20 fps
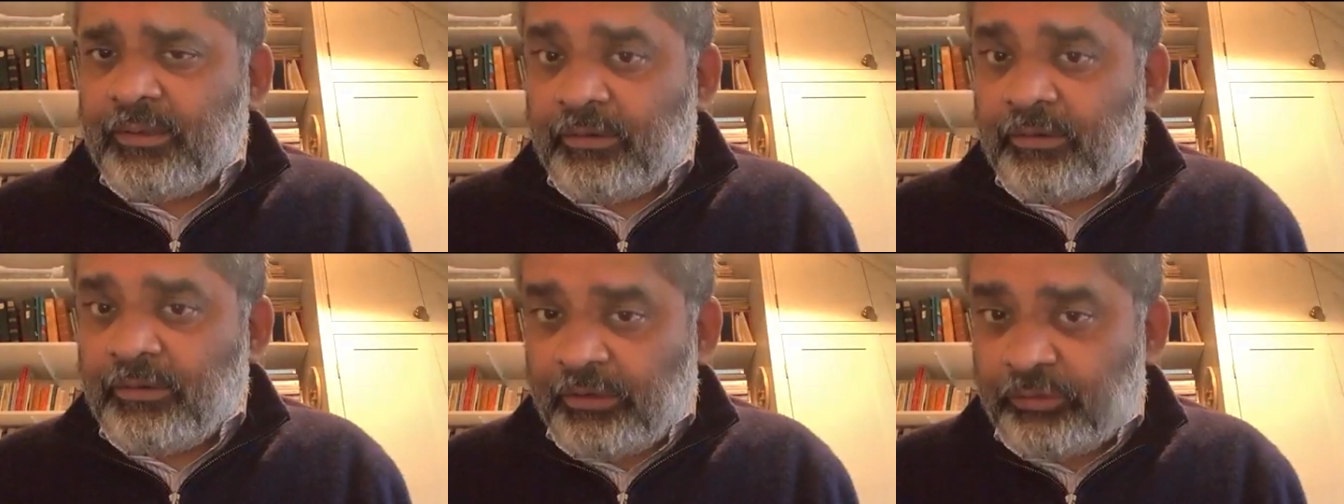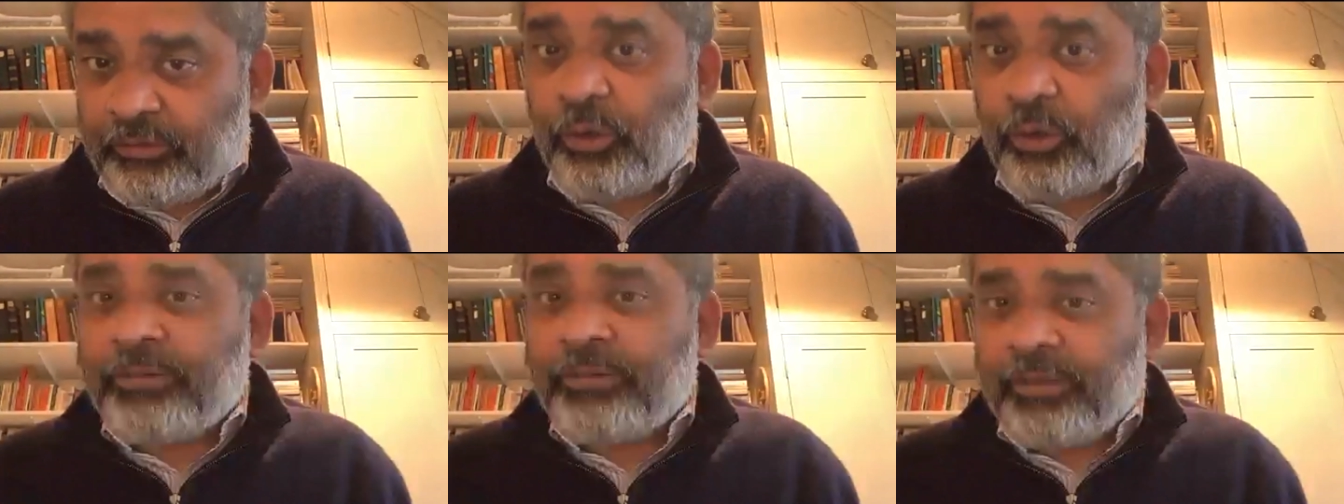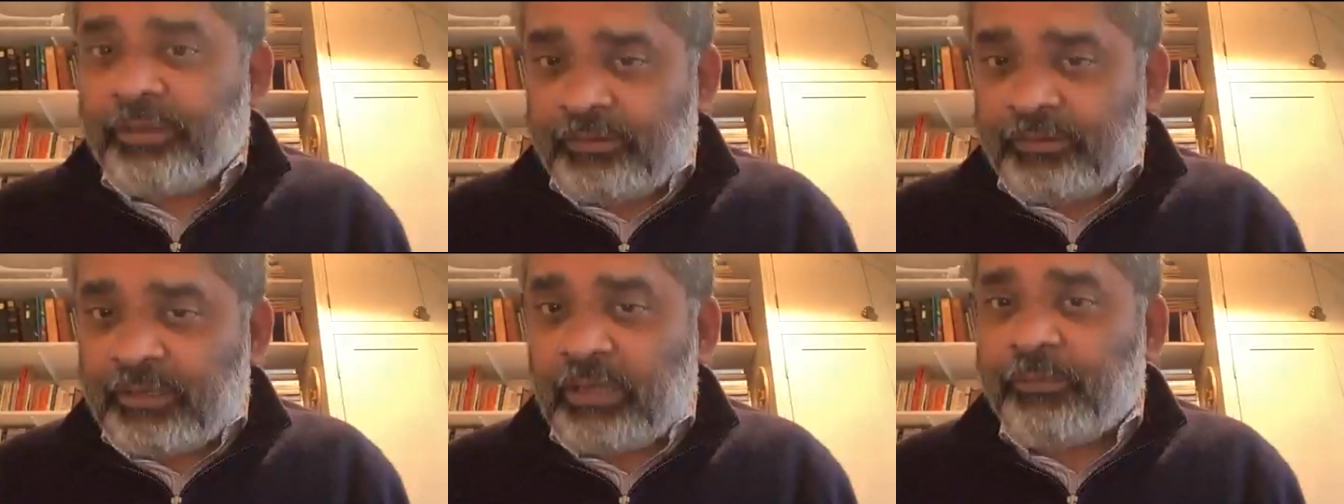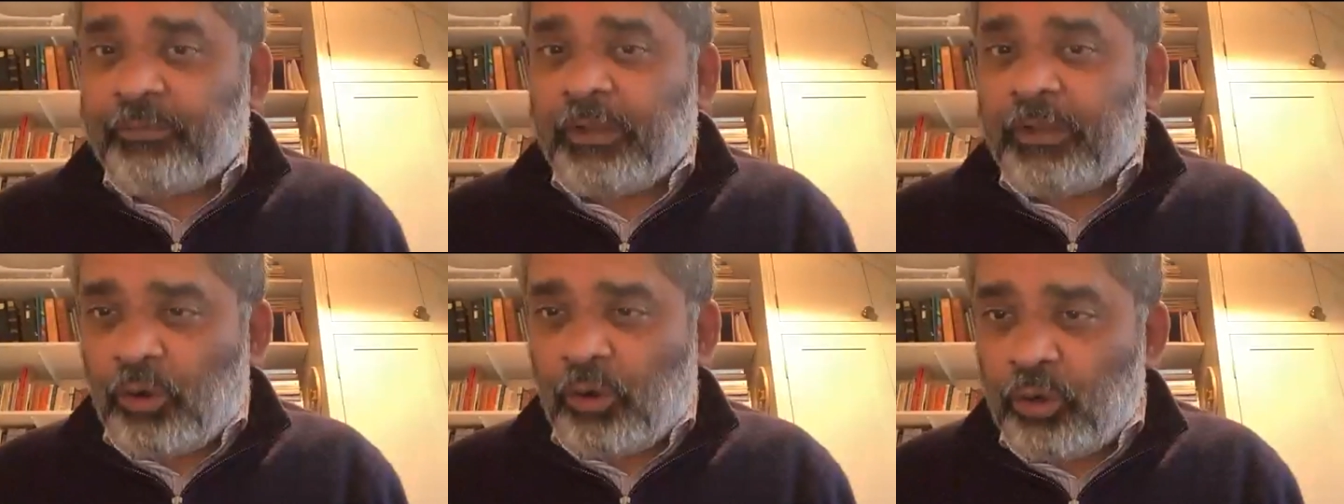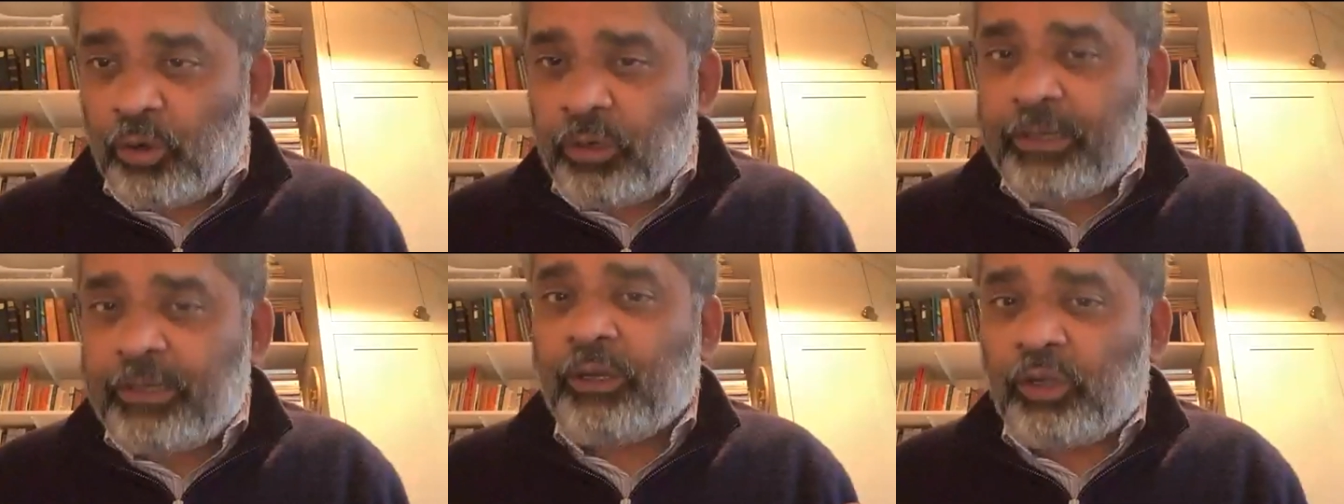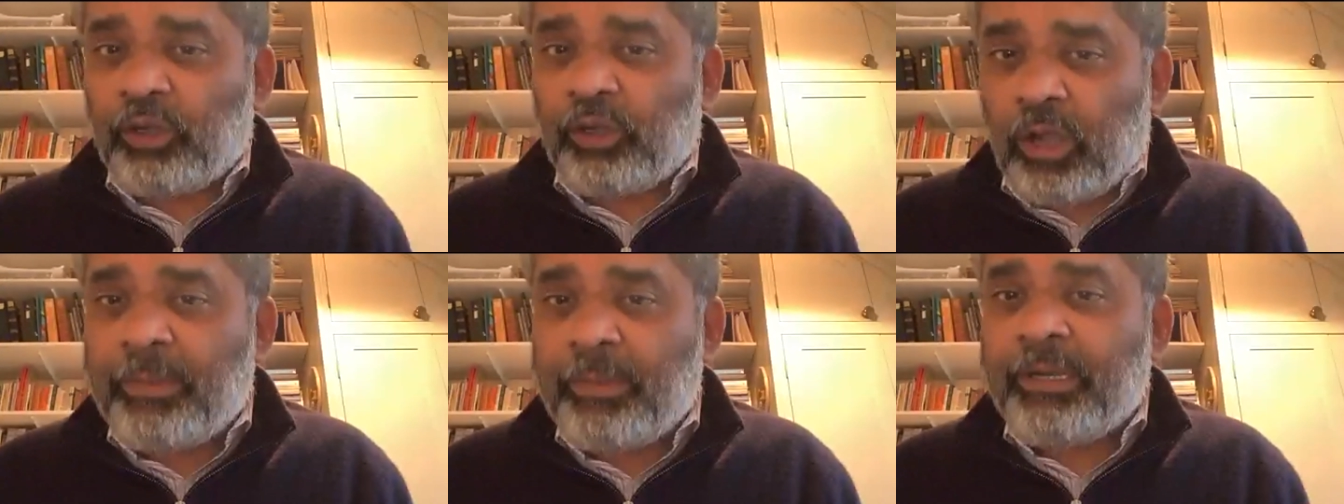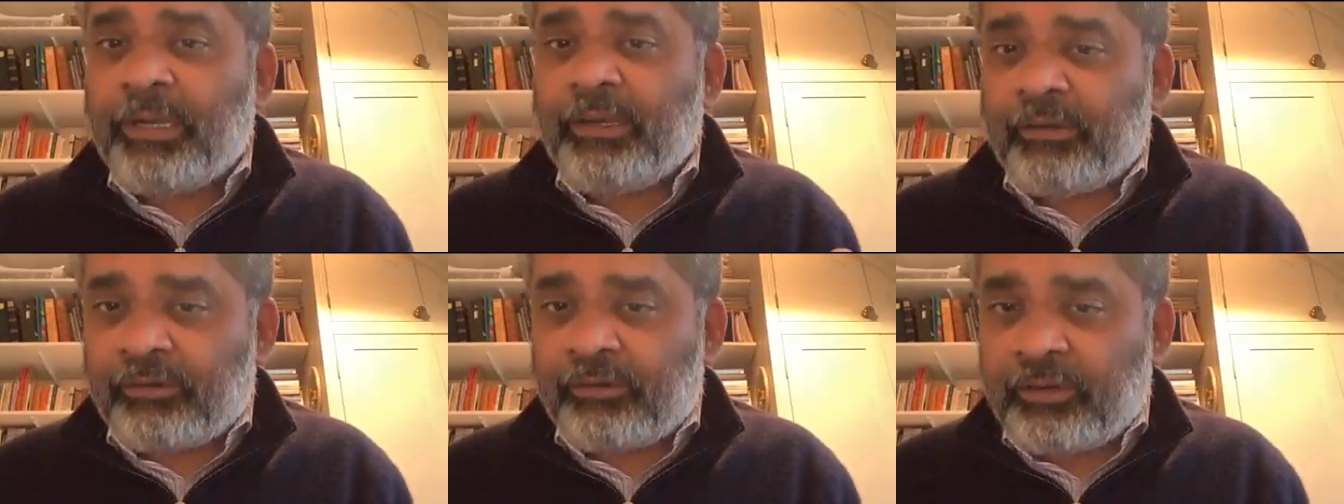resources that we hold in common,
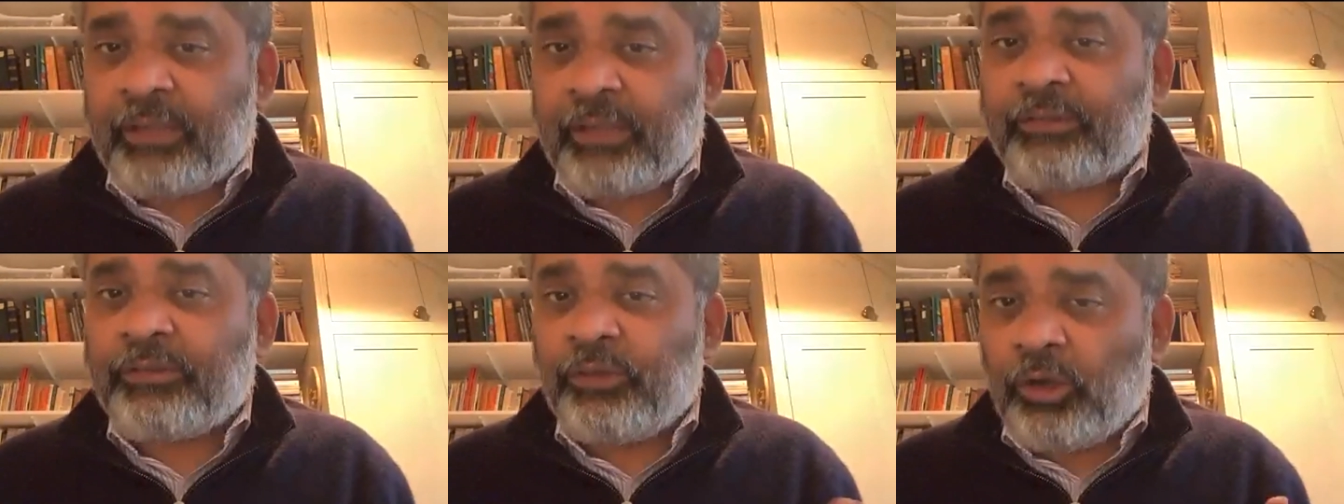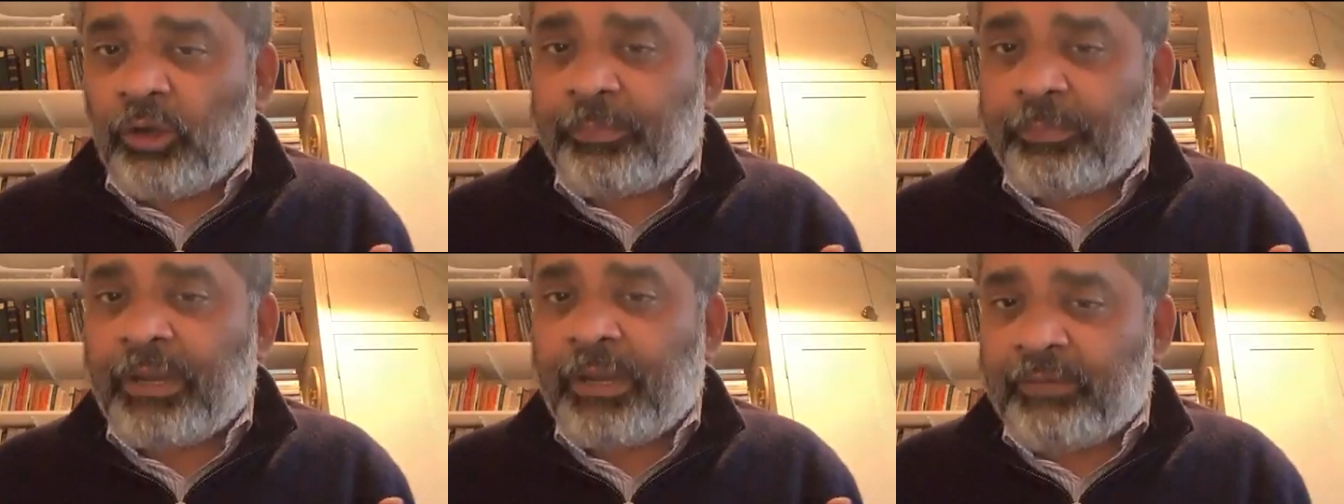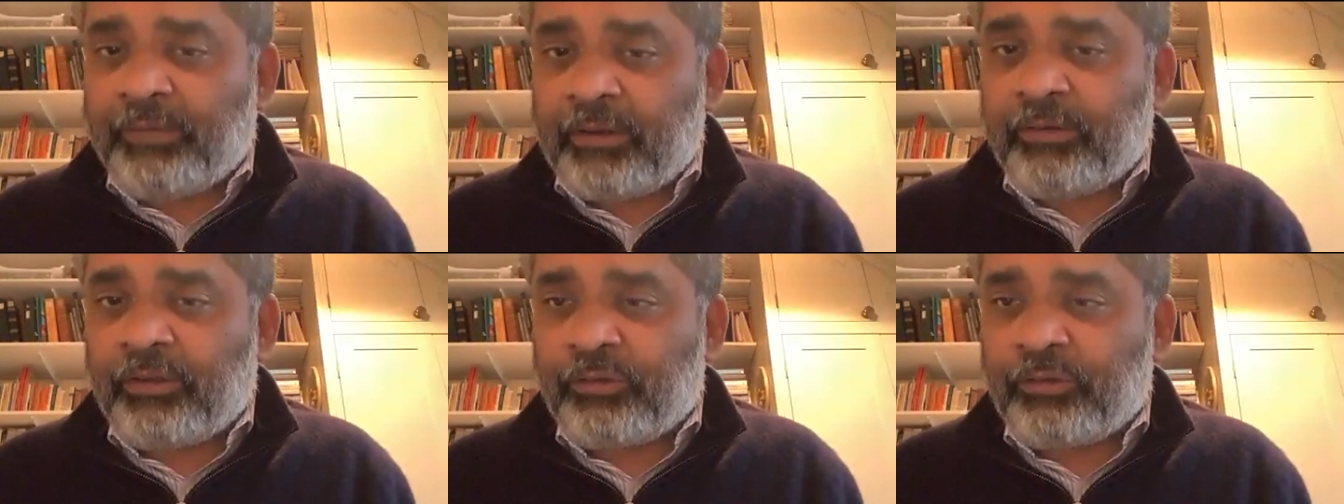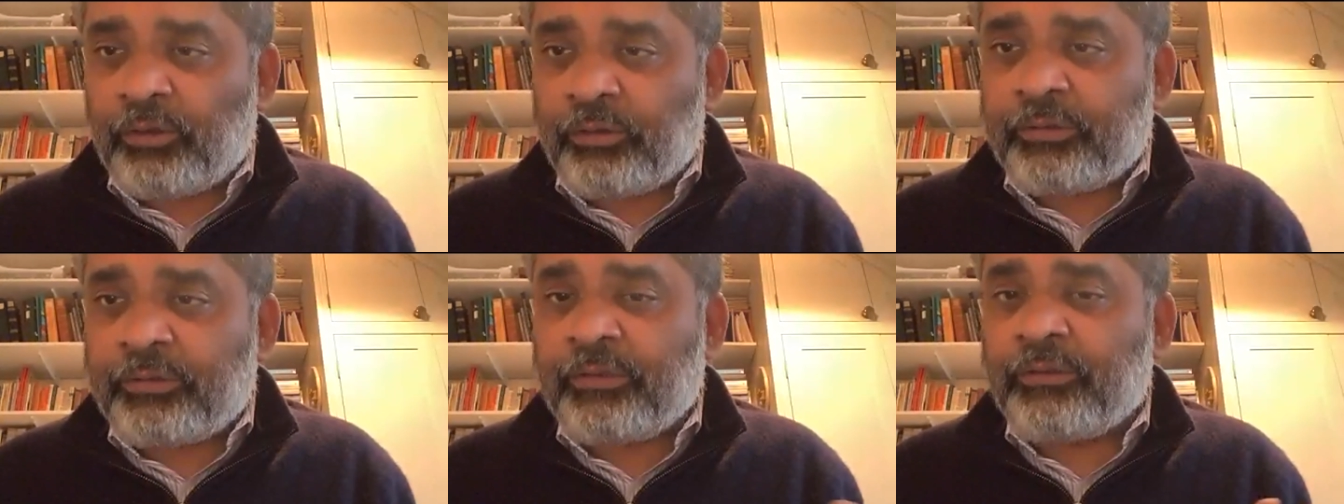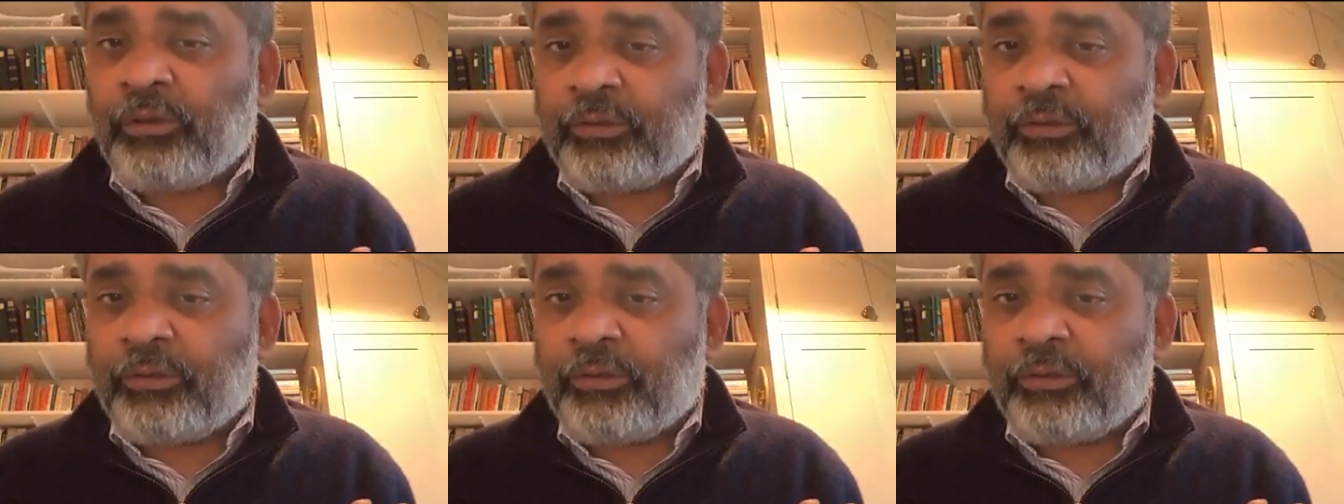in trust, not private resources,